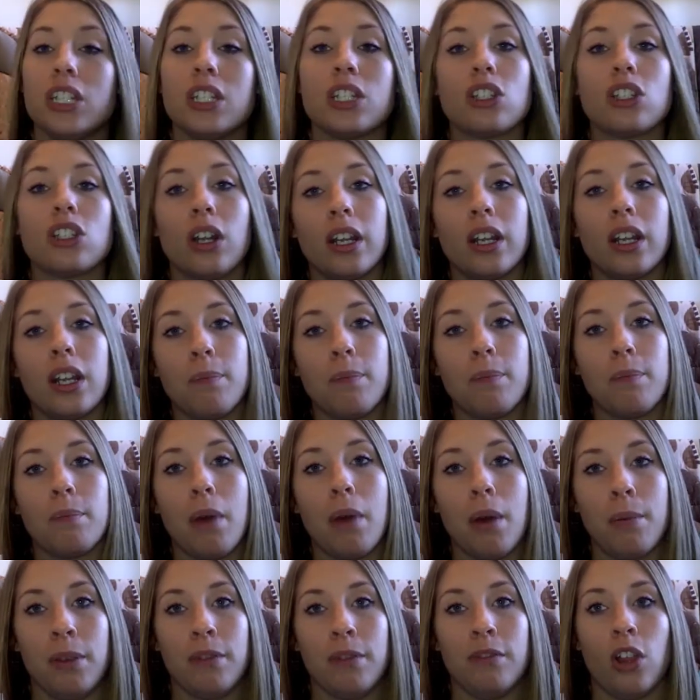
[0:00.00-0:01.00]
she's starting up
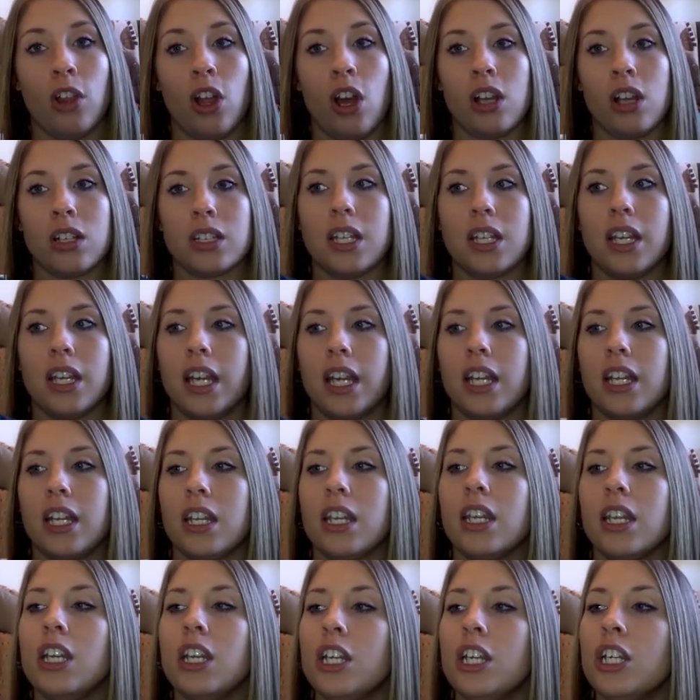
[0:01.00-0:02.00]
mommy vlogs,
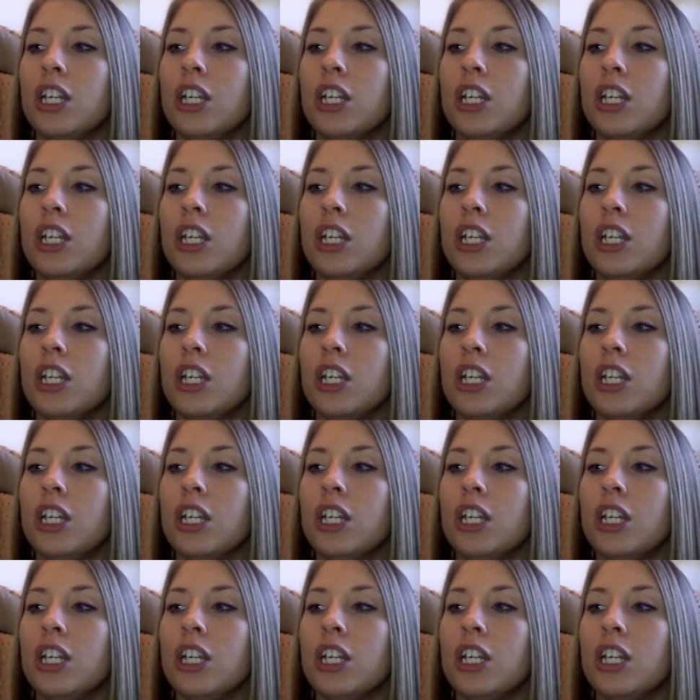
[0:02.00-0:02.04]
and